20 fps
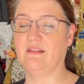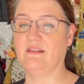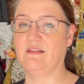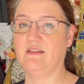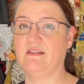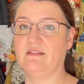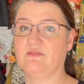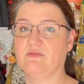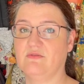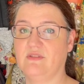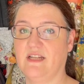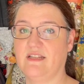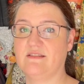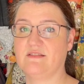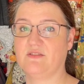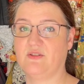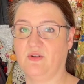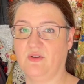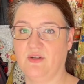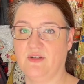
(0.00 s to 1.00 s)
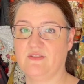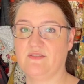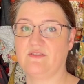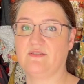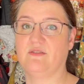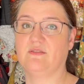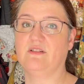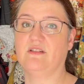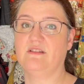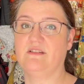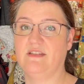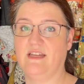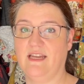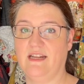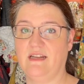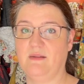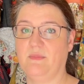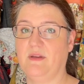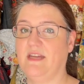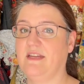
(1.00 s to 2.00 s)
these red skirts on a
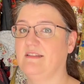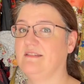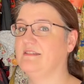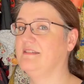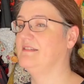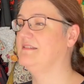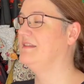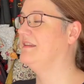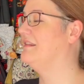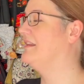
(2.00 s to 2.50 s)
daily basis, and